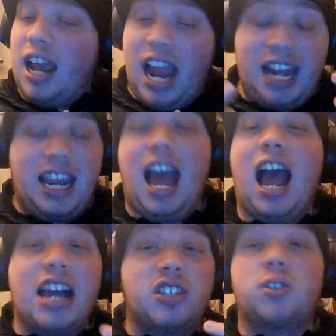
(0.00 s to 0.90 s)
And
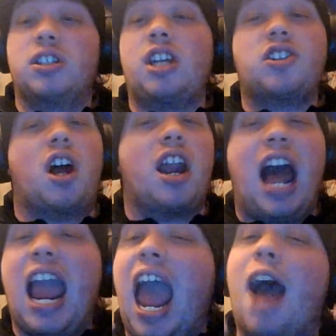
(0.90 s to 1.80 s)
yeah, as soon as I saw it,
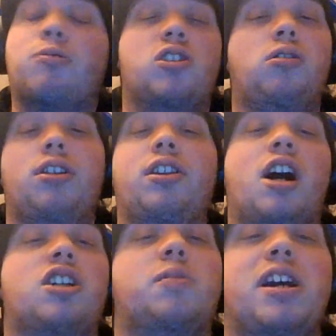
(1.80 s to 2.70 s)
I absolutely
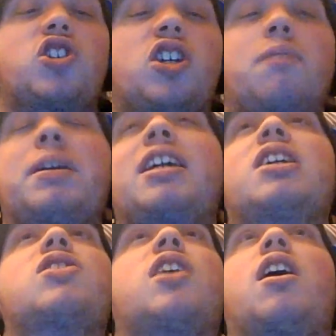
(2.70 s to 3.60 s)
lost my shit,
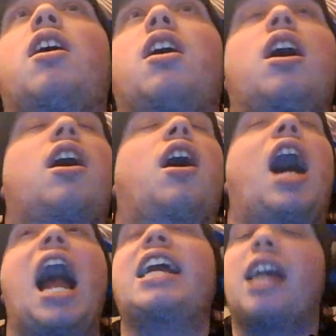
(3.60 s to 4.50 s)
because
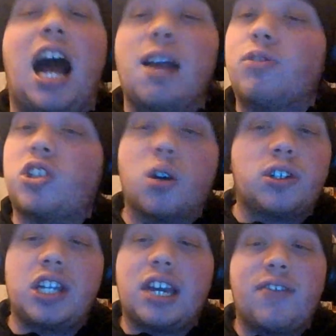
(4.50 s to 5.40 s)
I'm so
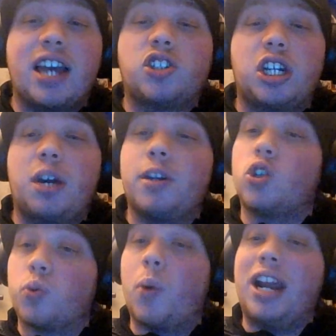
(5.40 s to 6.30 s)
sick of
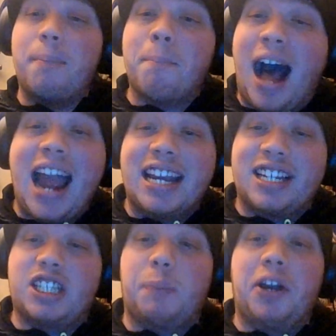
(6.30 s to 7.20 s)
SJWs ruining my
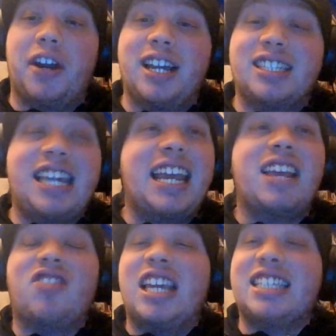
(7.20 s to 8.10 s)
experience,
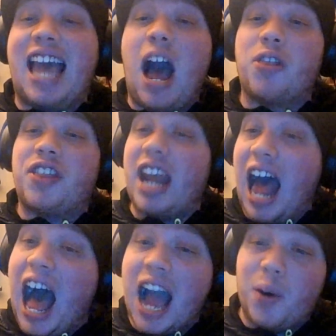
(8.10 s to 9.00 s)
taking things out that
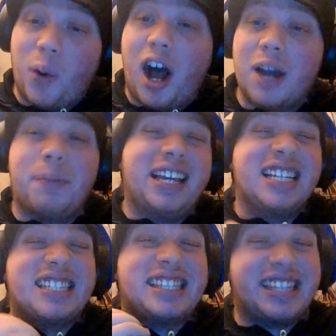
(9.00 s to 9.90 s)
I want
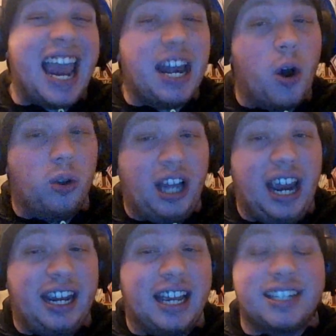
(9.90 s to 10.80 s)
because they don't
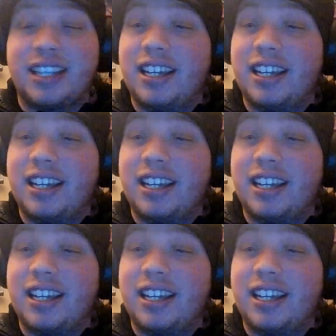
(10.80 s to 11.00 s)
like it.